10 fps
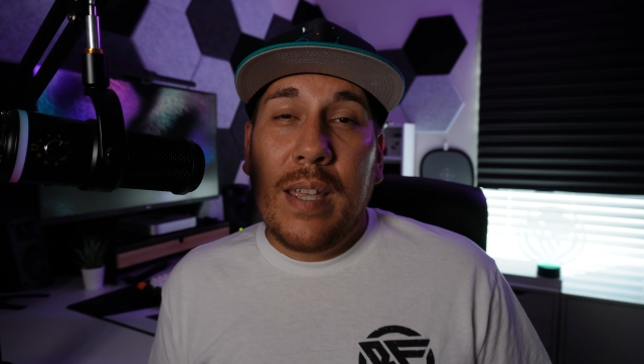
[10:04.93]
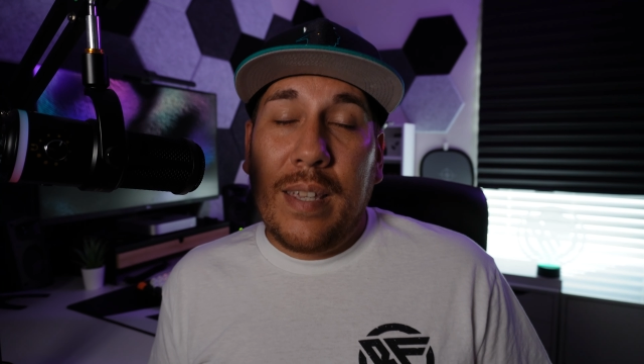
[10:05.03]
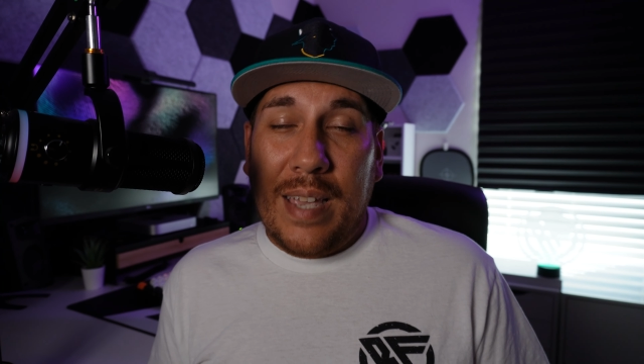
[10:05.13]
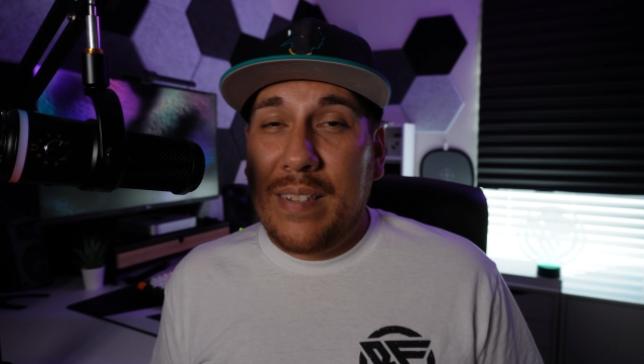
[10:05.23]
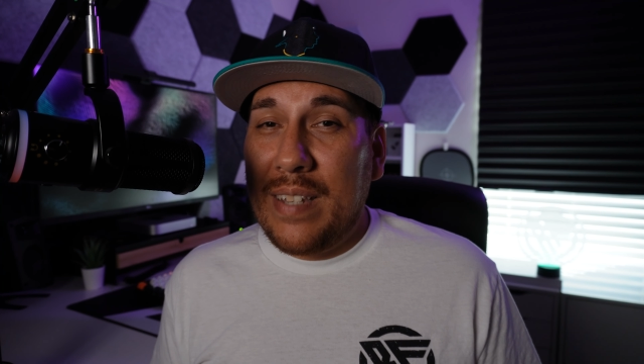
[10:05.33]

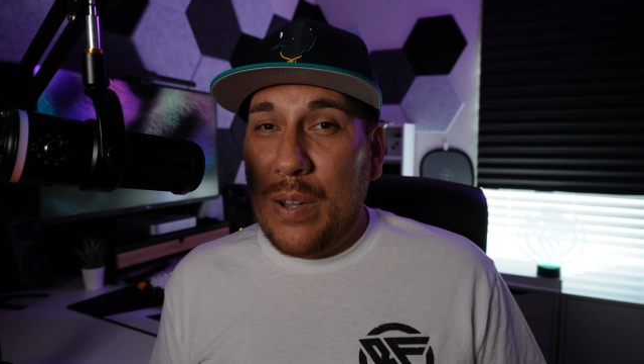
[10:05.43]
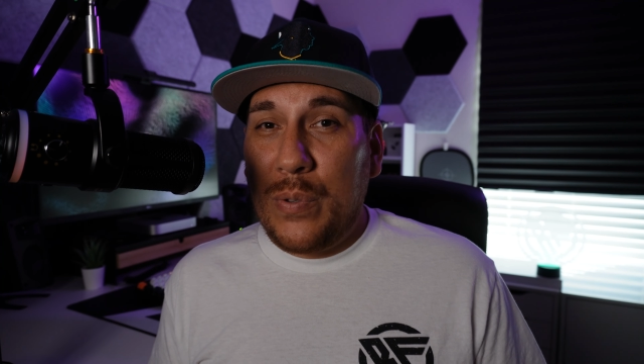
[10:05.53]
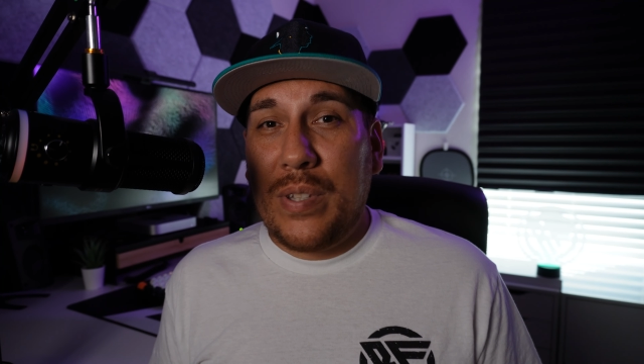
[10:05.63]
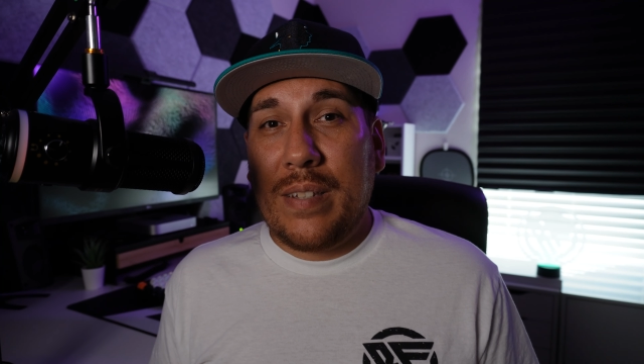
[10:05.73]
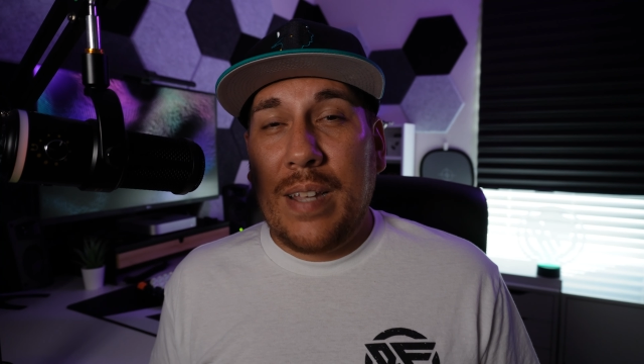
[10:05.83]
Yes, I know
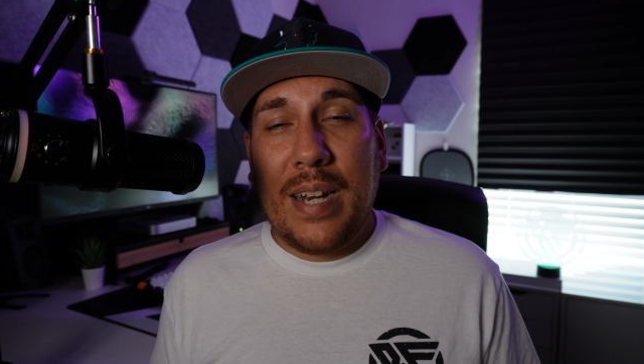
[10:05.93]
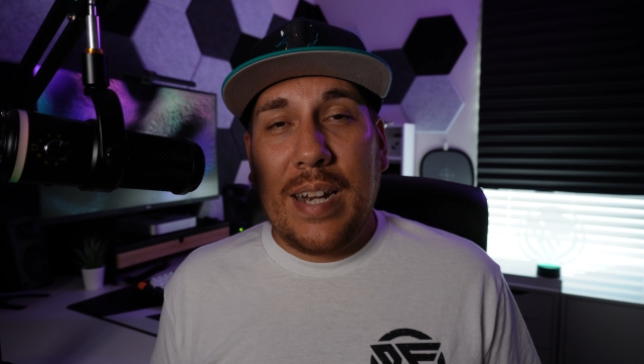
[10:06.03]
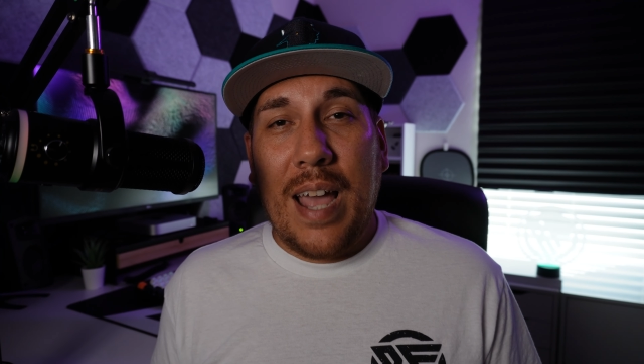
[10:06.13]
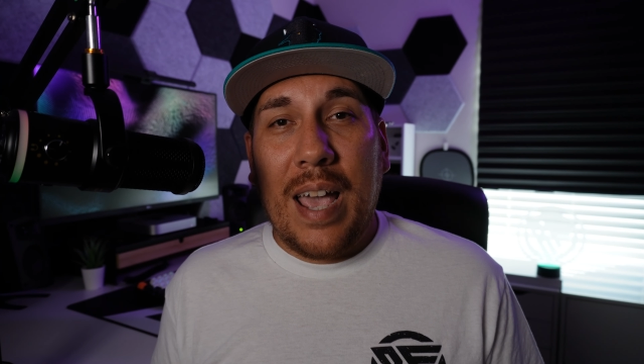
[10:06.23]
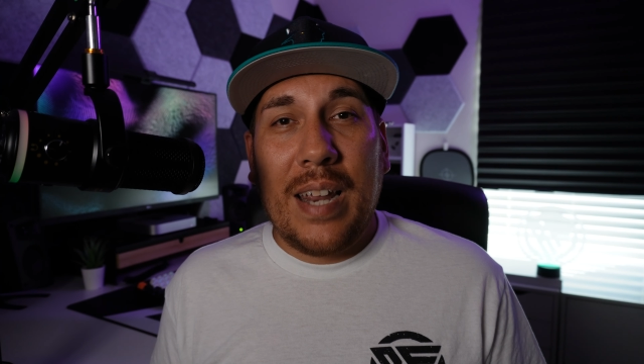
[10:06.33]

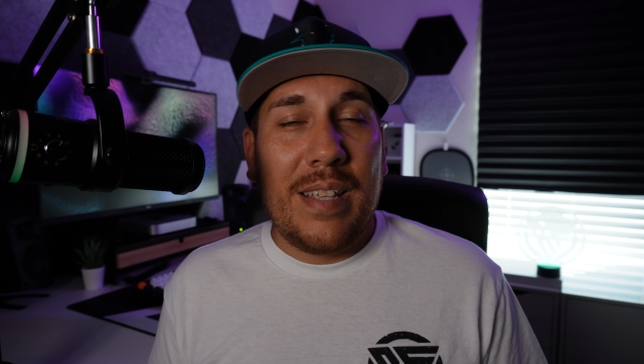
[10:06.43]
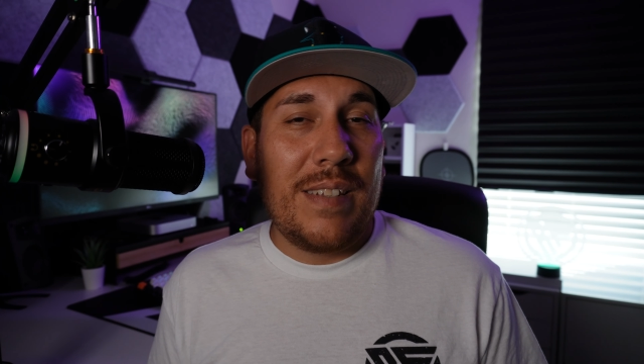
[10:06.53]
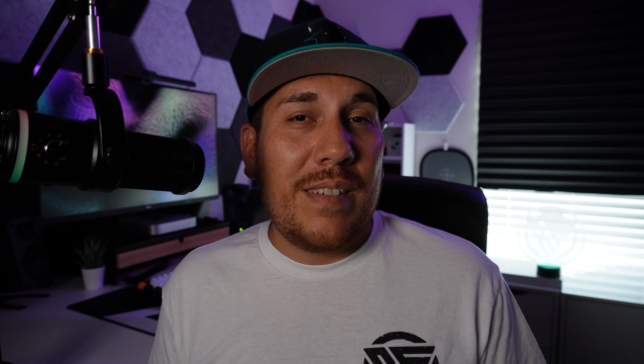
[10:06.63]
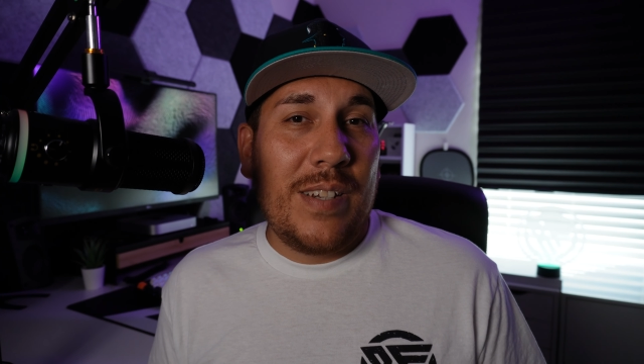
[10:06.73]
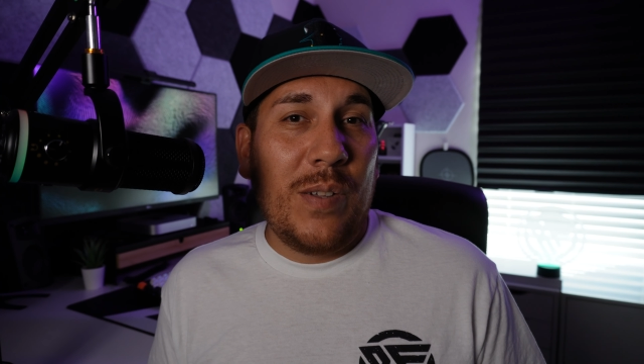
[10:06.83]
$699
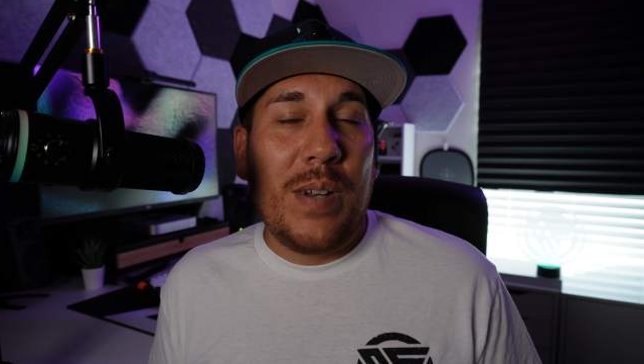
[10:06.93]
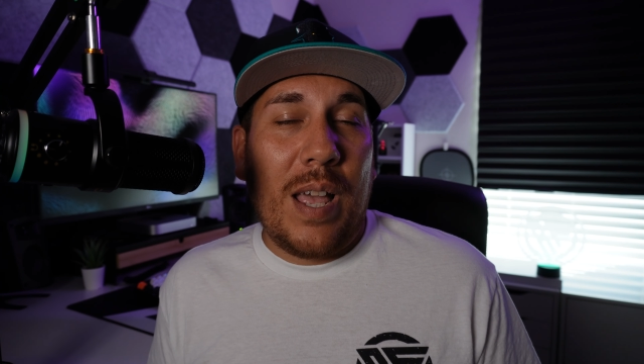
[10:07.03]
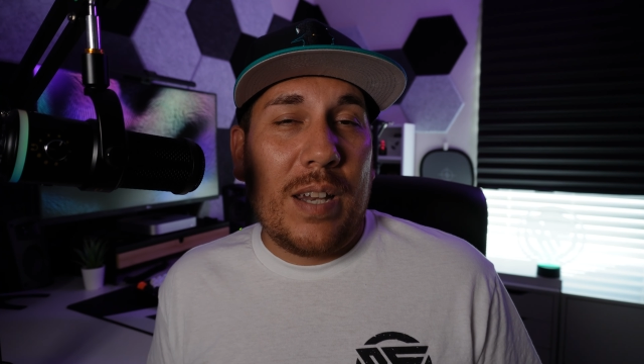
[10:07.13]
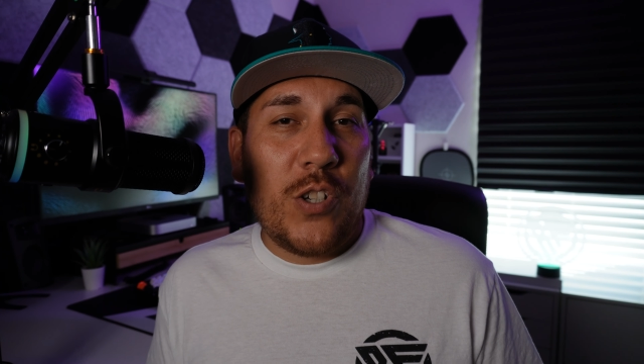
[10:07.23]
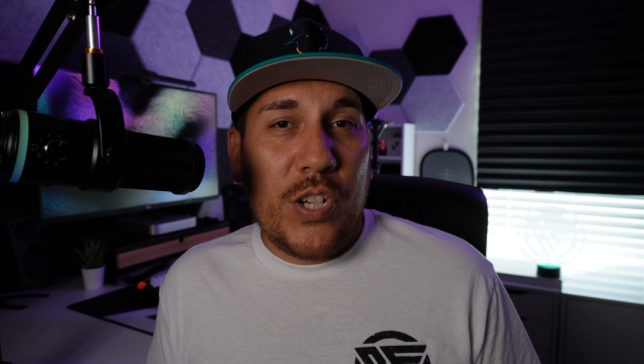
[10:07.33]
is still
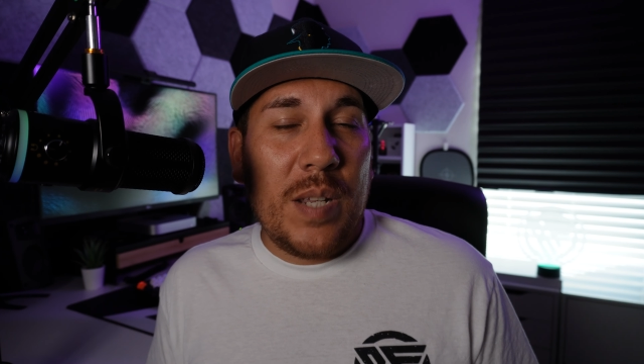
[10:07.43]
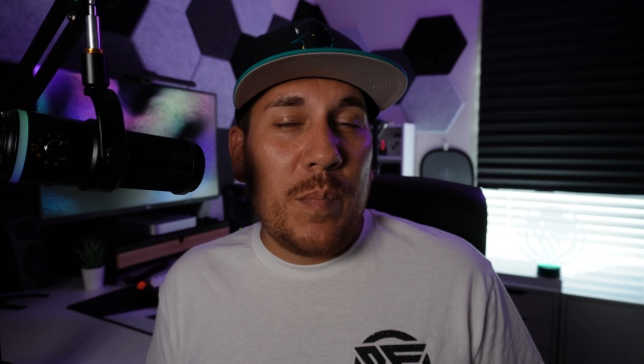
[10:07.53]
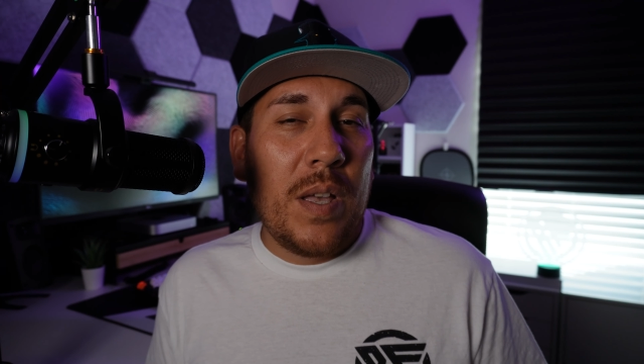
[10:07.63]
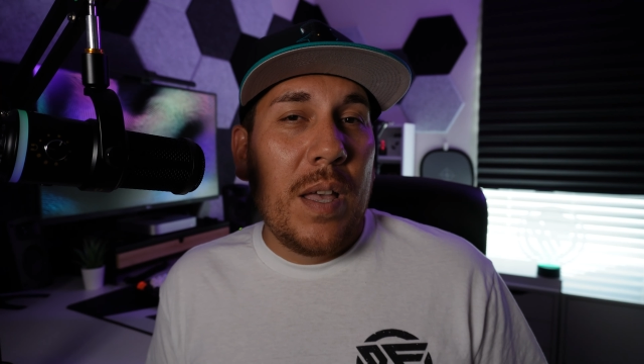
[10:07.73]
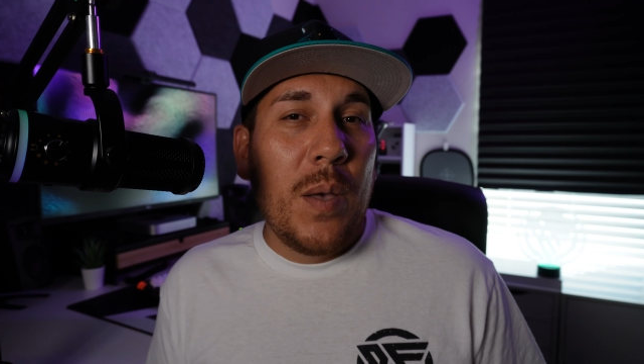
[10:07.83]
not cheap,